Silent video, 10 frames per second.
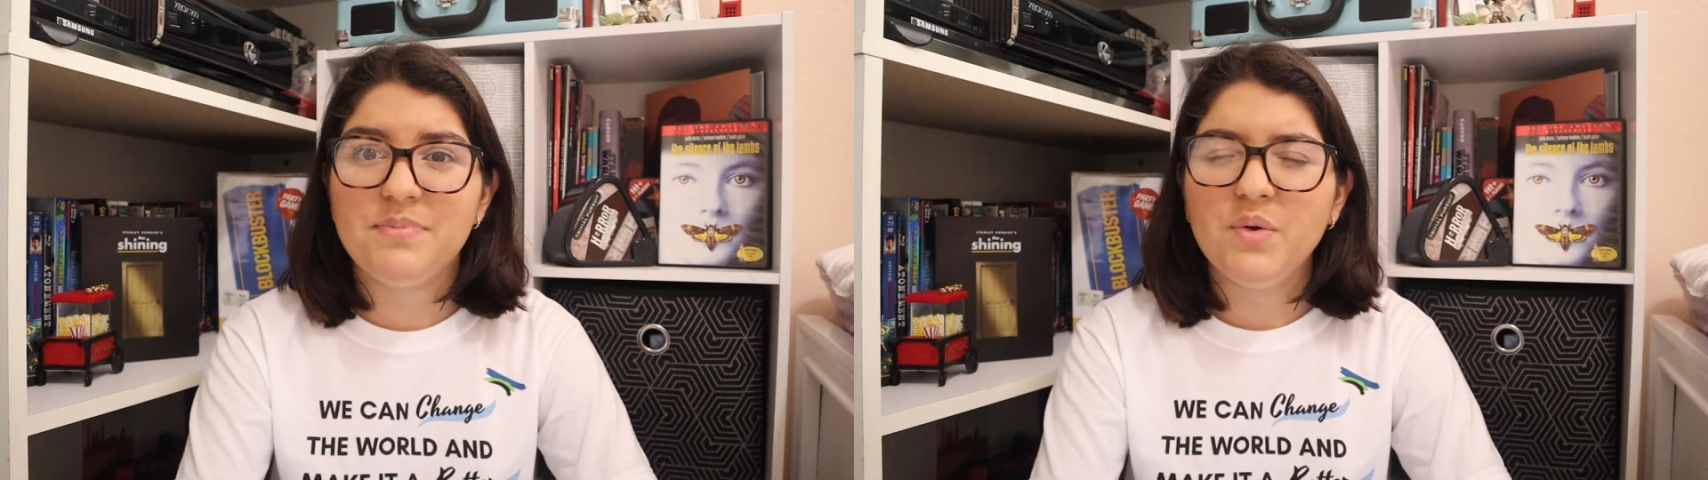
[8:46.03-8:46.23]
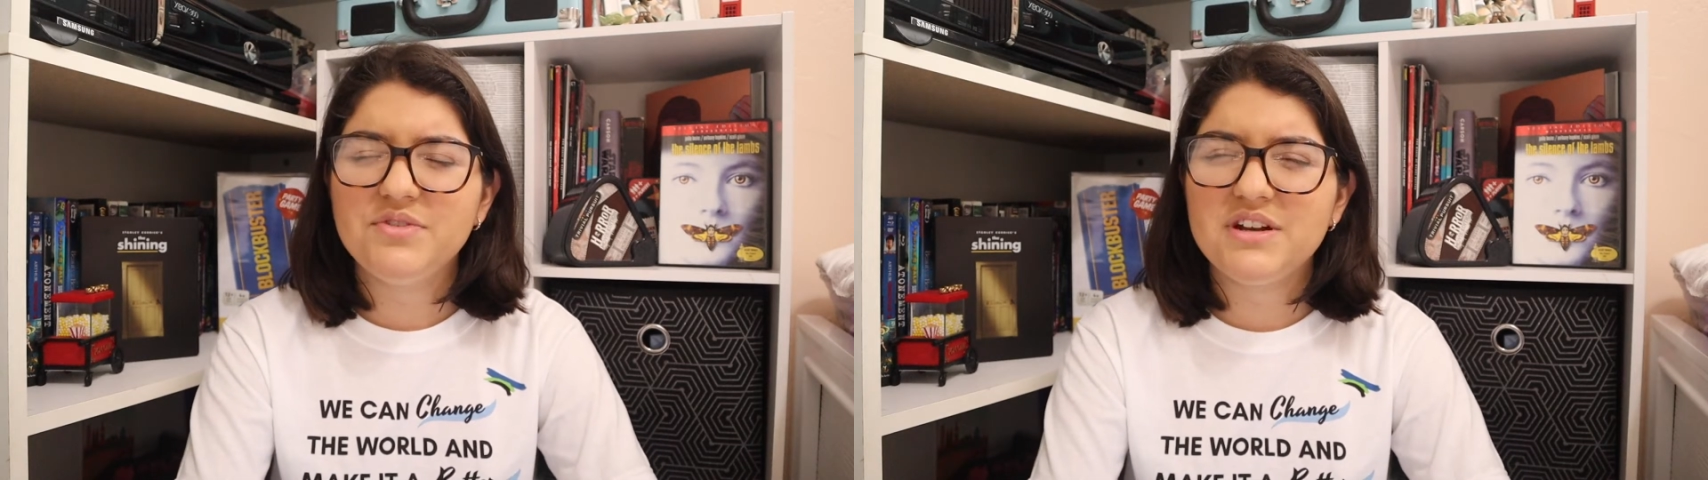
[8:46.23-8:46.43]

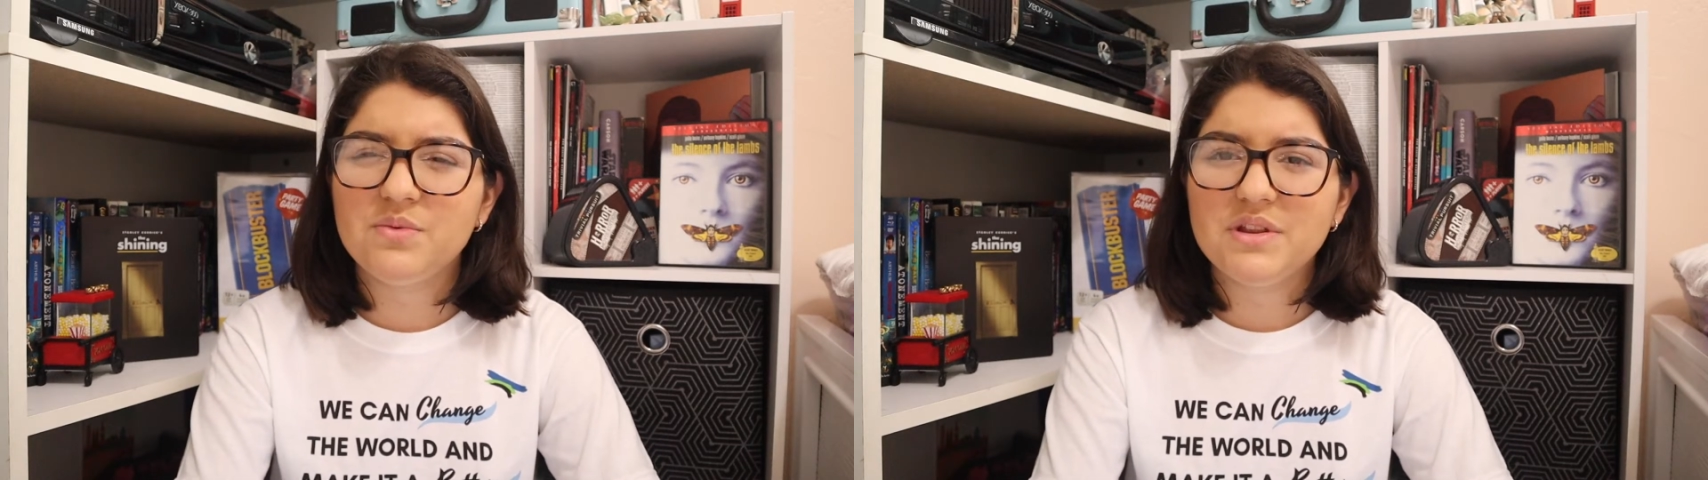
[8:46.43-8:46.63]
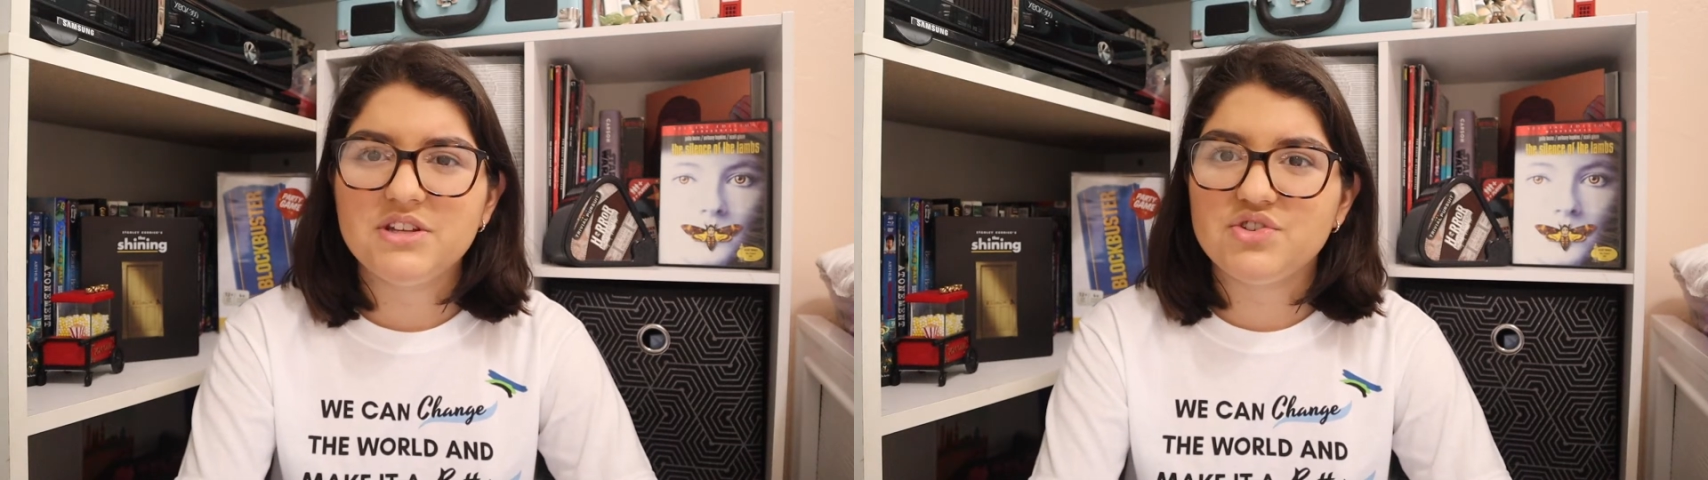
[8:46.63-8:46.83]
both didn't
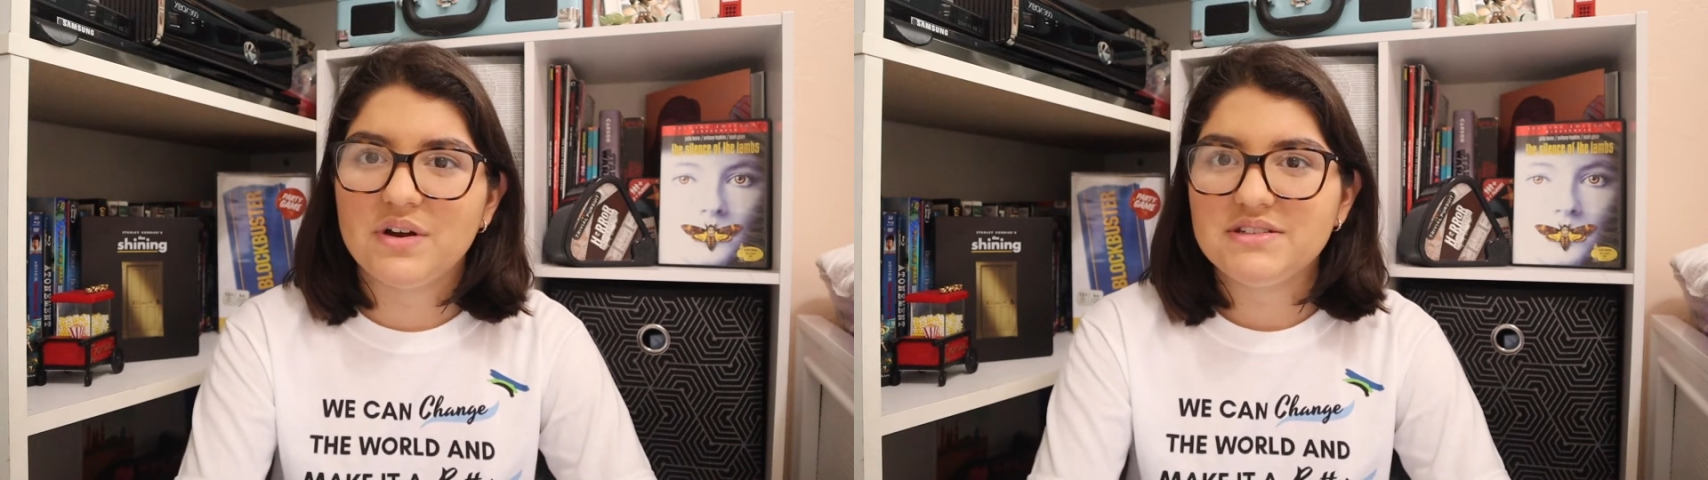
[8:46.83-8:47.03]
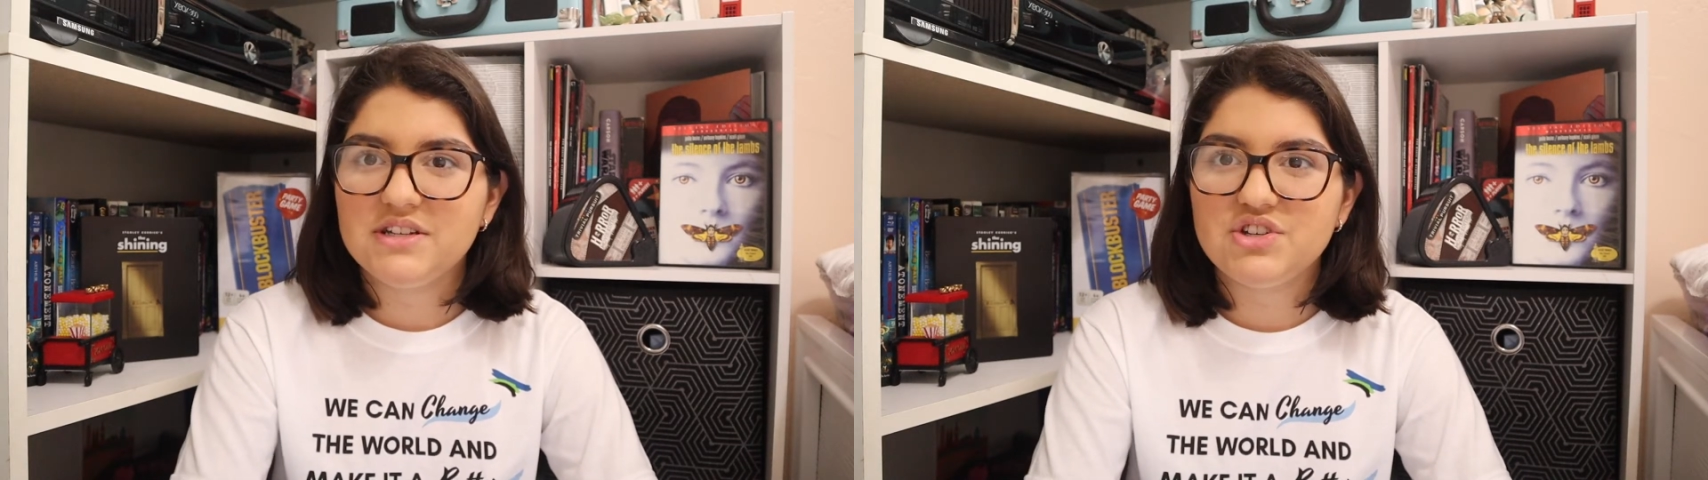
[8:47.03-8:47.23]
really
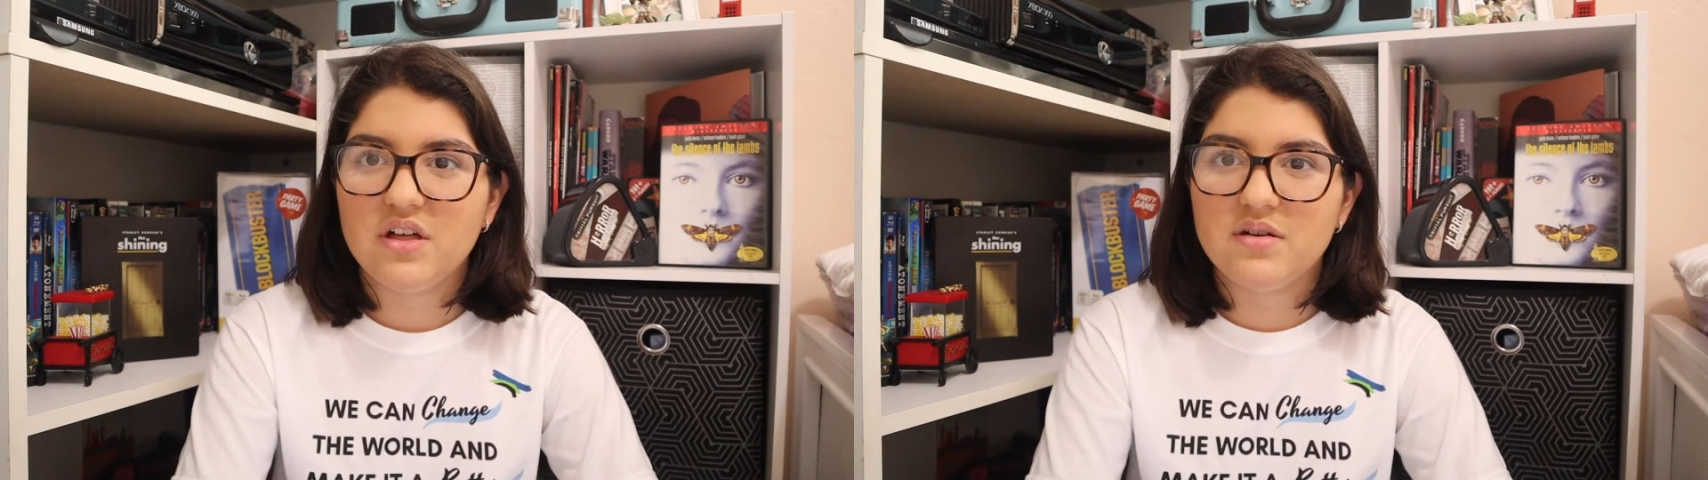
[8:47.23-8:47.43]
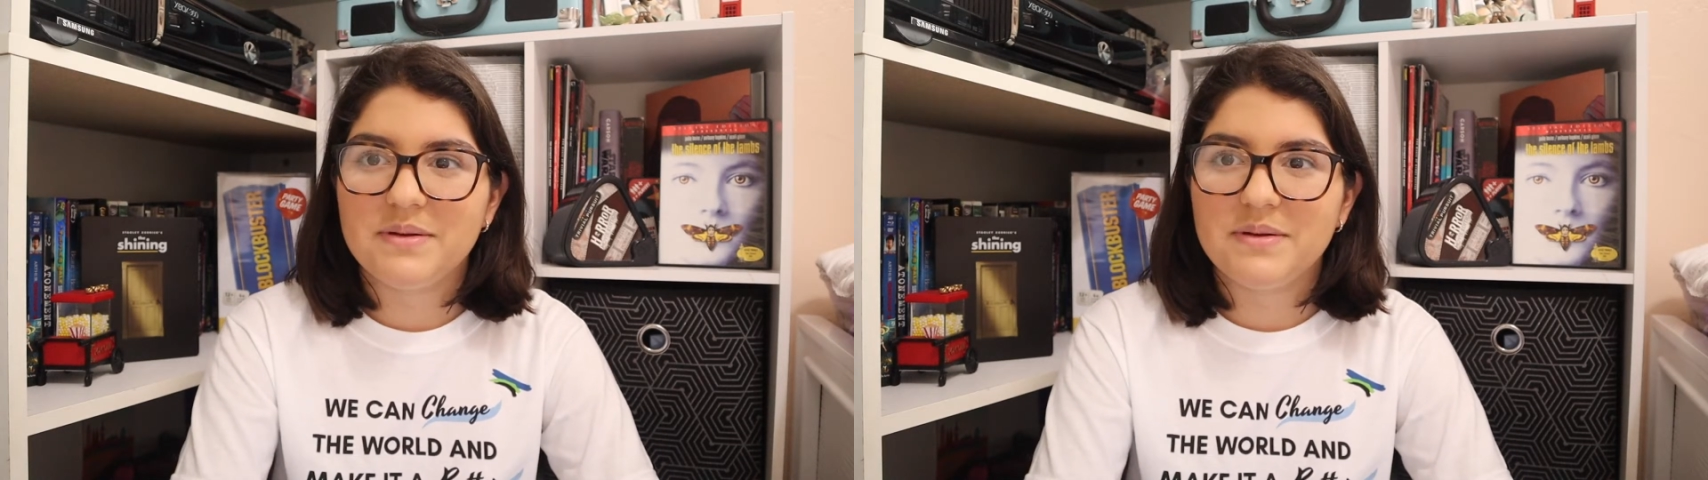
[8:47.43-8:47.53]
trust each other,